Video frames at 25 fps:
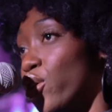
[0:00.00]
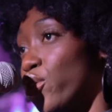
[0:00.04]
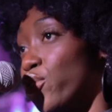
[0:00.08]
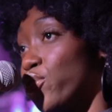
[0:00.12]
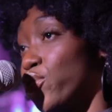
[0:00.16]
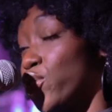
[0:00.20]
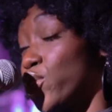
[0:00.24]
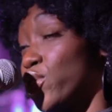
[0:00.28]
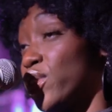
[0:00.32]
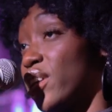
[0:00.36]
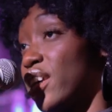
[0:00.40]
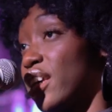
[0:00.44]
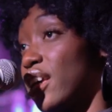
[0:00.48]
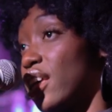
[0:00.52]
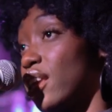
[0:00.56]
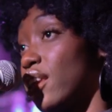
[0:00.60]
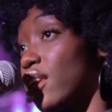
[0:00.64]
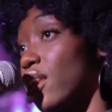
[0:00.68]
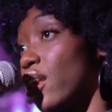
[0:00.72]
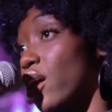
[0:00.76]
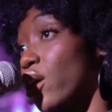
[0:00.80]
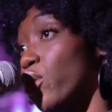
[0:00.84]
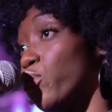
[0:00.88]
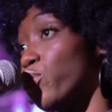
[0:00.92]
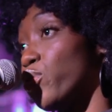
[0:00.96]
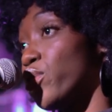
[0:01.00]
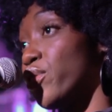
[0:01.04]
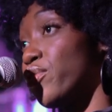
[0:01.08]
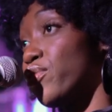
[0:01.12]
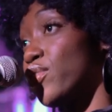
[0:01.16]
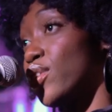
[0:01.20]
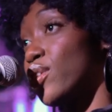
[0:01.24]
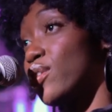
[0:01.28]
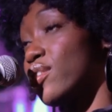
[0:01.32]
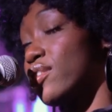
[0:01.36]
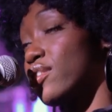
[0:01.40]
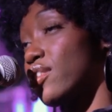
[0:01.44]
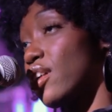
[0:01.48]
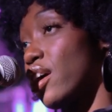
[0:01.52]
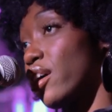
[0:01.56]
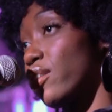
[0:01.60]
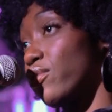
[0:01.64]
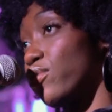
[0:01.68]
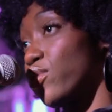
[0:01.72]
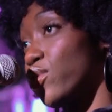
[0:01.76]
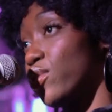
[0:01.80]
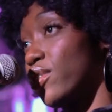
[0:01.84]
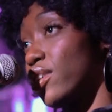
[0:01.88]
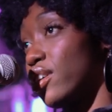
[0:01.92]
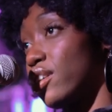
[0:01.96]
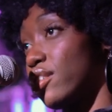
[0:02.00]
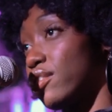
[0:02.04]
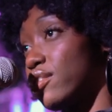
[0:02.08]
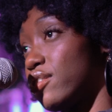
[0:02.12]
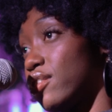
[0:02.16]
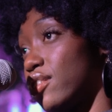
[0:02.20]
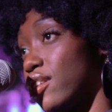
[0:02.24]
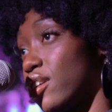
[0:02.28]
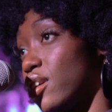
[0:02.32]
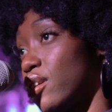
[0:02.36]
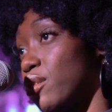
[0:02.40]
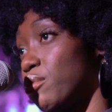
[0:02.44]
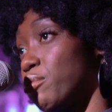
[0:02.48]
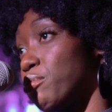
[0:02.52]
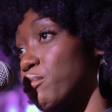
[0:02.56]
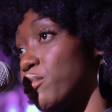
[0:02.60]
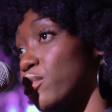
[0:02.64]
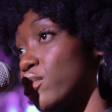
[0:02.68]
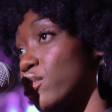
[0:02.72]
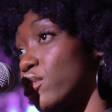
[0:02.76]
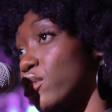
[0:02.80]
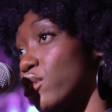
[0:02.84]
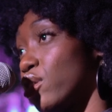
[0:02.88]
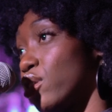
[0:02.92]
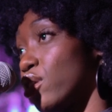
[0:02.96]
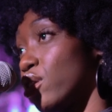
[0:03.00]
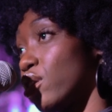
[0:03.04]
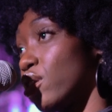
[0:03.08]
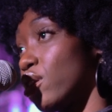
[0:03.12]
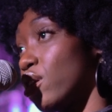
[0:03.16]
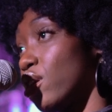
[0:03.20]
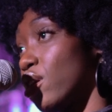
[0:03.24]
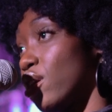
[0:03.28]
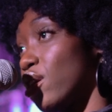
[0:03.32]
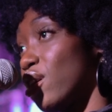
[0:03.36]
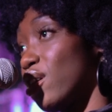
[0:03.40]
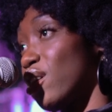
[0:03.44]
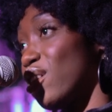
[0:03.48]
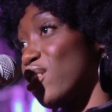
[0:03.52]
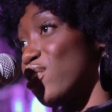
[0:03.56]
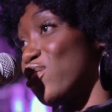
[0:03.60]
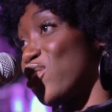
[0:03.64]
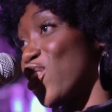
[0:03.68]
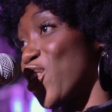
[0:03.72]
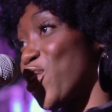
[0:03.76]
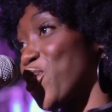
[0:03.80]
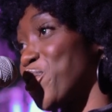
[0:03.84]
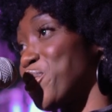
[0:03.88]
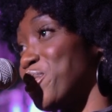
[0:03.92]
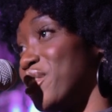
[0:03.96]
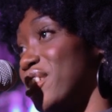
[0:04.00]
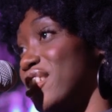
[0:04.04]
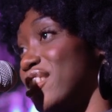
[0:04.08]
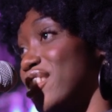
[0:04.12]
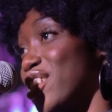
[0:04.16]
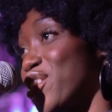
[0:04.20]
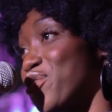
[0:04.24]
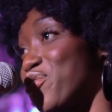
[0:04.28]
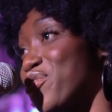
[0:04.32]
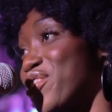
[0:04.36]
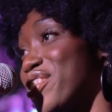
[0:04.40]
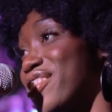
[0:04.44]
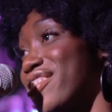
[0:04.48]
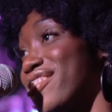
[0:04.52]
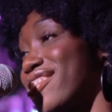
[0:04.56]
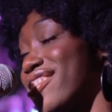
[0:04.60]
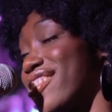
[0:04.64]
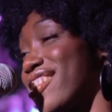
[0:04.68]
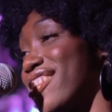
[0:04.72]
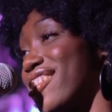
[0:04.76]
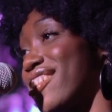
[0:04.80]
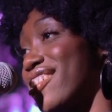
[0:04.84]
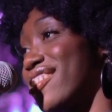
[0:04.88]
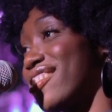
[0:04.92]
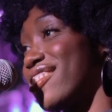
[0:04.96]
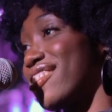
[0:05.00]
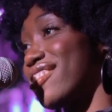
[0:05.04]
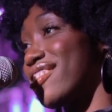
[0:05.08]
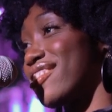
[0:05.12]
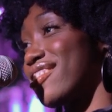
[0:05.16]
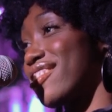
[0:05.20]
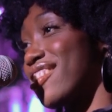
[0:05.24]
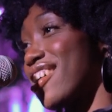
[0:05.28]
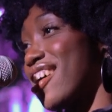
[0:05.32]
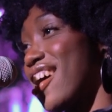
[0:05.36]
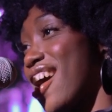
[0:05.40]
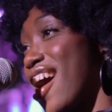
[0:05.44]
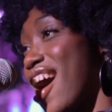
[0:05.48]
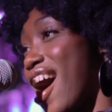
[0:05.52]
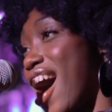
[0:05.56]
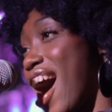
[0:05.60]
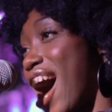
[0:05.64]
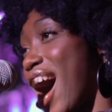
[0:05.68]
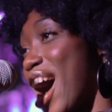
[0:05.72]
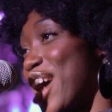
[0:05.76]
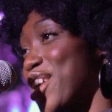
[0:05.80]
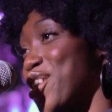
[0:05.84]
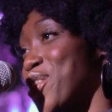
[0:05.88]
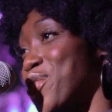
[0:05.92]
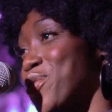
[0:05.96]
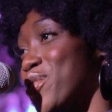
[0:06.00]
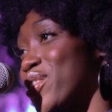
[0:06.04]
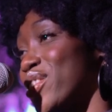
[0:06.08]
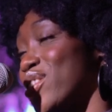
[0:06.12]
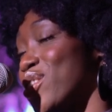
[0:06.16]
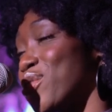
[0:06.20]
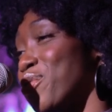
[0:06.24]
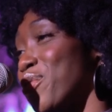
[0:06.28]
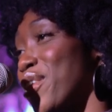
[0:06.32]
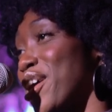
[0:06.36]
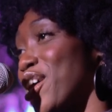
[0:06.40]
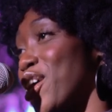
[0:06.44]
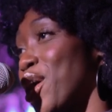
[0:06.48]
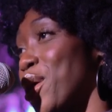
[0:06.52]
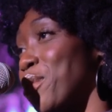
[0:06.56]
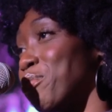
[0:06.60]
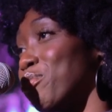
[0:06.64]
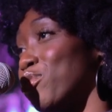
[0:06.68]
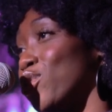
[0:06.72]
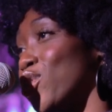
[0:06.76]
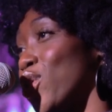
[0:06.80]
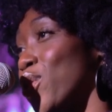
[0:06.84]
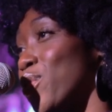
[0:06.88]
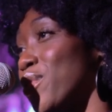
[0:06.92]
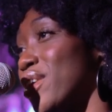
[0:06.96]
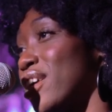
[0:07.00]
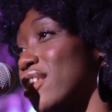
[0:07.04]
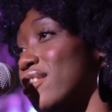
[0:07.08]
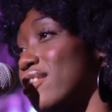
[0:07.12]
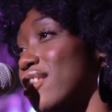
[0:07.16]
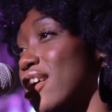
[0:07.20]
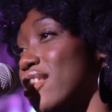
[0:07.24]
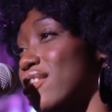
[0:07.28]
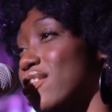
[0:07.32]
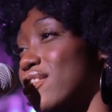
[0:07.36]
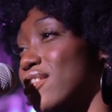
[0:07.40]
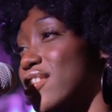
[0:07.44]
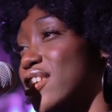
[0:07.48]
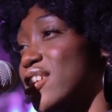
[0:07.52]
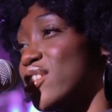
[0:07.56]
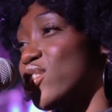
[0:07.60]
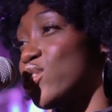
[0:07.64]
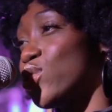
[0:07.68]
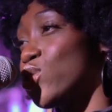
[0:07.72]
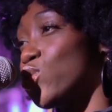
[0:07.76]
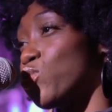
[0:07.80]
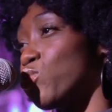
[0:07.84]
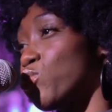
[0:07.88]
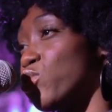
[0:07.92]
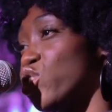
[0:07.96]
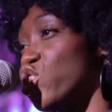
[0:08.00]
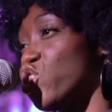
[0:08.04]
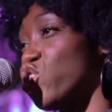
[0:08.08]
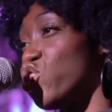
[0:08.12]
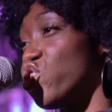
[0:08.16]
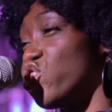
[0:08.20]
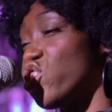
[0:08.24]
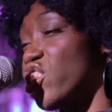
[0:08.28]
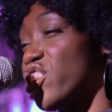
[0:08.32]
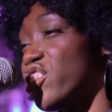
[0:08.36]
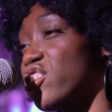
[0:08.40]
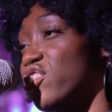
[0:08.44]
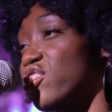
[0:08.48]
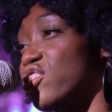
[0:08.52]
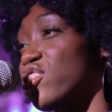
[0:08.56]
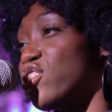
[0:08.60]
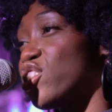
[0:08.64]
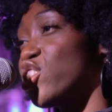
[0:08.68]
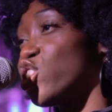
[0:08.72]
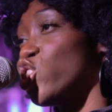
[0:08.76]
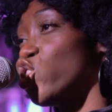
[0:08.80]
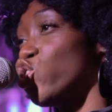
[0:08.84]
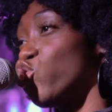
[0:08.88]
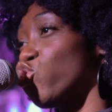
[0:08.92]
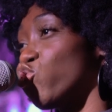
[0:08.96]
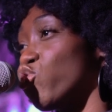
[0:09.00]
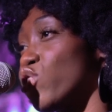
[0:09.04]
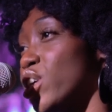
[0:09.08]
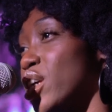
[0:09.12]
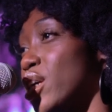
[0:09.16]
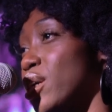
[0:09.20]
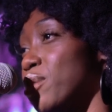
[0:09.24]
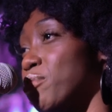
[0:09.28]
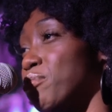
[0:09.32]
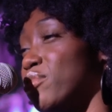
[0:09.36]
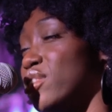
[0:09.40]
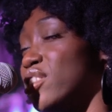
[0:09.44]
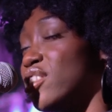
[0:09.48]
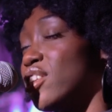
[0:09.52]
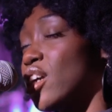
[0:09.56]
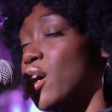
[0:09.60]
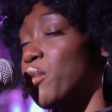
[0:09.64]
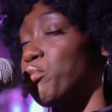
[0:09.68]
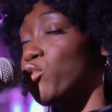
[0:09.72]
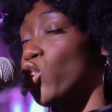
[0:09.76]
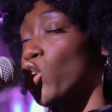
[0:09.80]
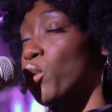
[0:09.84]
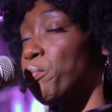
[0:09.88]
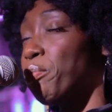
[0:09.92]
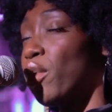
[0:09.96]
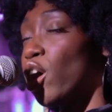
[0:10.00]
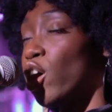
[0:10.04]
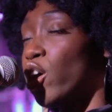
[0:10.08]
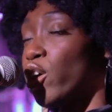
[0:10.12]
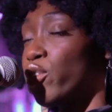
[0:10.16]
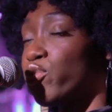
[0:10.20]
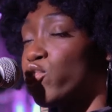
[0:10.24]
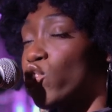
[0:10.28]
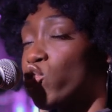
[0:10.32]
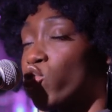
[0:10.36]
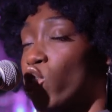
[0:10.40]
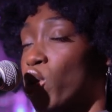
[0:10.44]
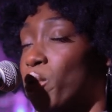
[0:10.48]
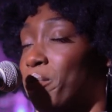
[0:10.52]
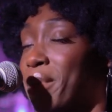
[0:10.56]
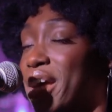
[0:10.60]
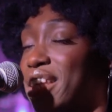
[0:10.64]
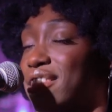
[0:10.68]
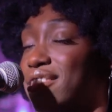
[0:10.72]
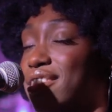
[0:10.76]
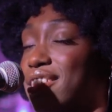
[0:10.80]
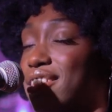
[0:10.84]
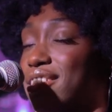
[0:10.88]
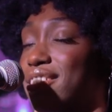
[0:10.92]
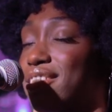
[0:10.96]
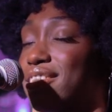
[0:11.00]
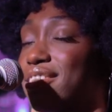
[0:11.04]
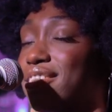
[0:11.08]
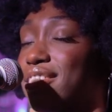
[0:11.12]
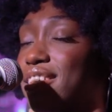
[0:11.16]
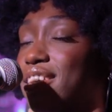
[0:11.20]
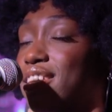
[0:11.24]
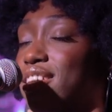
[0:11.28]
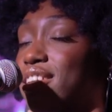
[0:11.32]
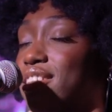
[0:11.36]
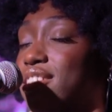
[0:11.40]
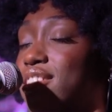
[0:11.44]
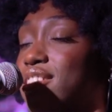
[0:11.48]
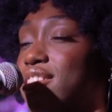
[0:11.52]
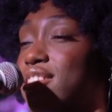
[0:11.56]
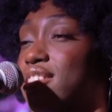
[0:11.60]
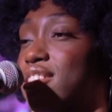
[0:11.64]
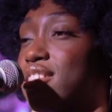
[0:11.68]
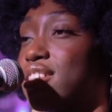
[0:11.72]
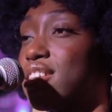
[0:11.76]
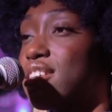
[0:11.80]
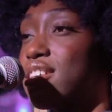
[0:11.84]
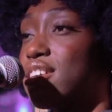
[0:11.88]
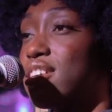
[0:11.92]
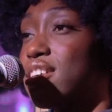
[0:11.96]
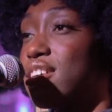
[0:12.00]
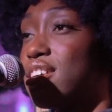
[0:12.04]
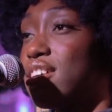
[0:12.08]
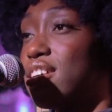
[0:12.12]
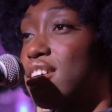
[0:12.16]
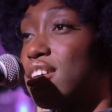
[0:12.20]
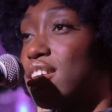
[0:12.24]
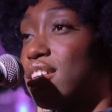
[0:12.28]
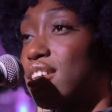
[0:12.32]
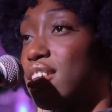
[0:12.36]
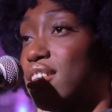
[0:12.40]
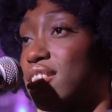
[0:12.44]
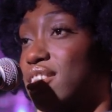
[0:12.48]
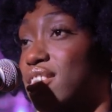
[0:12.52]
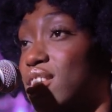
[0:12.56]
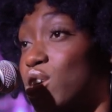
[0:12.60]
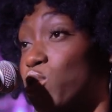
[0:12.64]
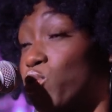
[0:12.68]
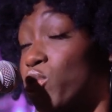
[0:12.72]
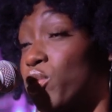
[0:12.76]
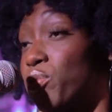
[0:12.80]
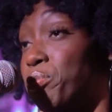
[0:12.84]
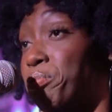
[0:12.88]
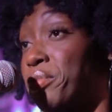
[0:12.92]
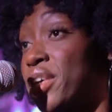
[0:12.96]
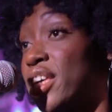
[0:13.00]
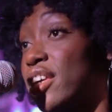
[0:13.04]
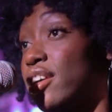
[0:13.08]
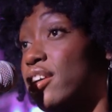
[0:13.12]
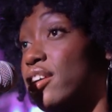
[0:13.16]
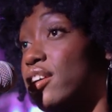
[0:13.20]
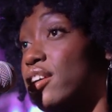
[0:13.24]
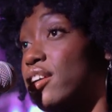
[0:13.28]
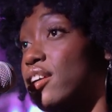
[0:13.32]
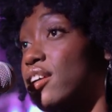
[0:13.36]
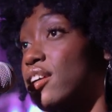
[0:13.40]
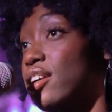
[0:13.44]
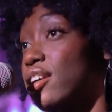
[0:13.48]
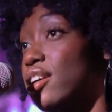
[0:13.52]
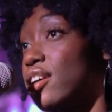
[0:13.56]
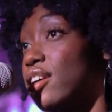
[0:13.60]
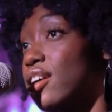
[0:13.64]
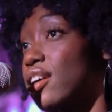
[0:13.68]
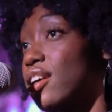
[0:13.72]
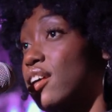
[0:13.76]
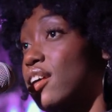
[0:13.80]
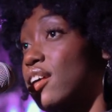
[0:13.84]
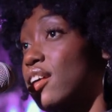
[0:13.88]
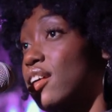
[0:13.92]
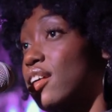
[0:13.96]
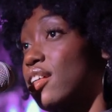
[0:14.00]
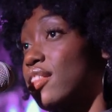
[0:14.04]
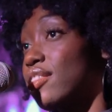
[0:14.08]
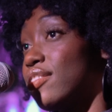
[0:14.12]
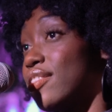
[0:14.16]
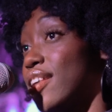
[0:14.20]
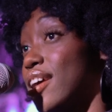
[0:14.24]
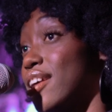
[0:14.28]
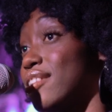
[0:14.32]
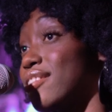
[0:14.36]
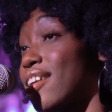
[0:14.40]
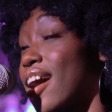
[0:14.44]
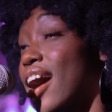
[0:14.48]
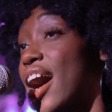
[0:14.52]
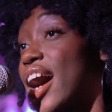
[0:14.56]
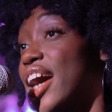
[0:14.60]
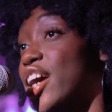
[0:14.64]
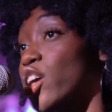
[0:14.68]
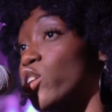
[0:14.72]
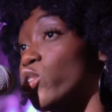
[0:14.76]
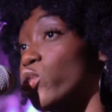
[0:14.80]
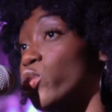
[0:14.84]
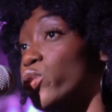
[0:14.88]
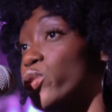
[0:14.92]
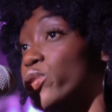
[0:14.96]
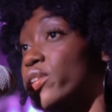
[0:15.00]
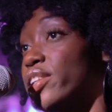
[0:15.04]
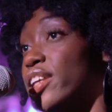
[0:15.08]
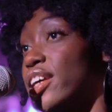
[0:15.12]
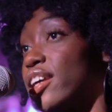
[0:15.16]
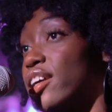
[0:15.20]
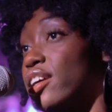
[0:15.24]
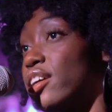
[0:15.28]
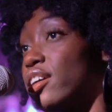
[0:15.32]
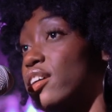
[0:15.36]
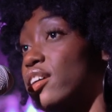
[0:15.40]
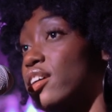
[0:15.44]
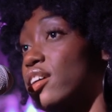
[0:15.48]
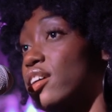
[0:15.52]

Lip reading: Falling in love with you is like falling asleep. The only difference is I don't want to wake up knowing that this was just a dream. See, I'm not a part of the romantic scene. You see, with me, there's a higher calling.